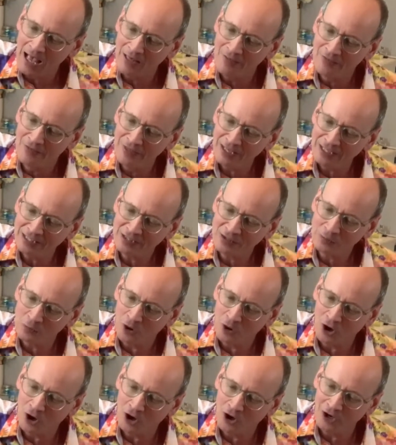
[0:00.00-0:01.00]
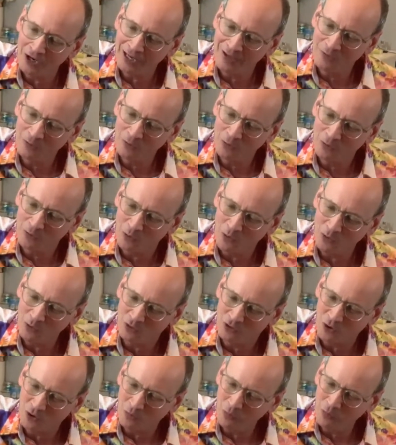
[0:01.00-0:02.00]
This one,
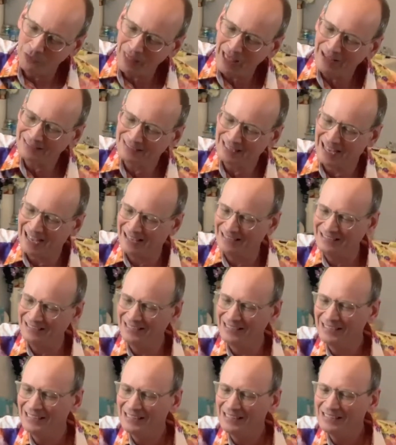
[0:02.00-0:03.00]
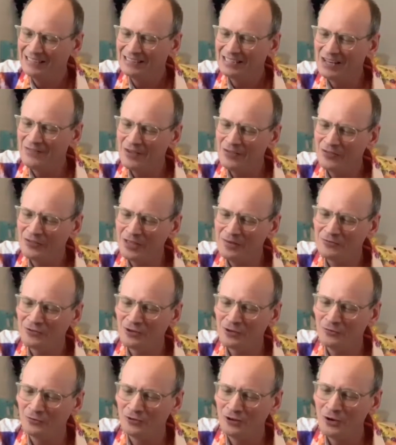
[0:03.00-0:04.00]
that's hard. TV theme
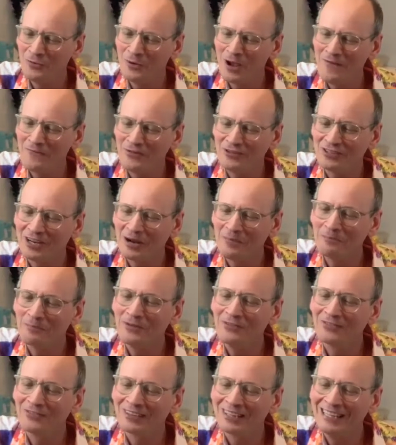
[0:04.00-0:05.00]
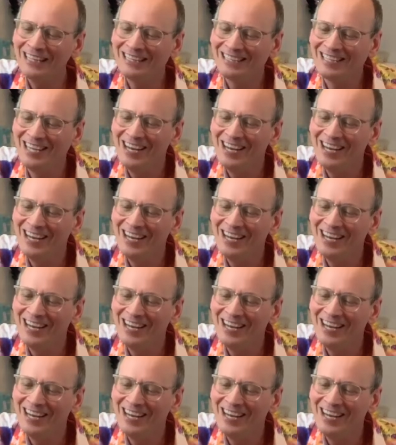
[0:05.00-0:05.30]
tunes, the UEFA Champions League.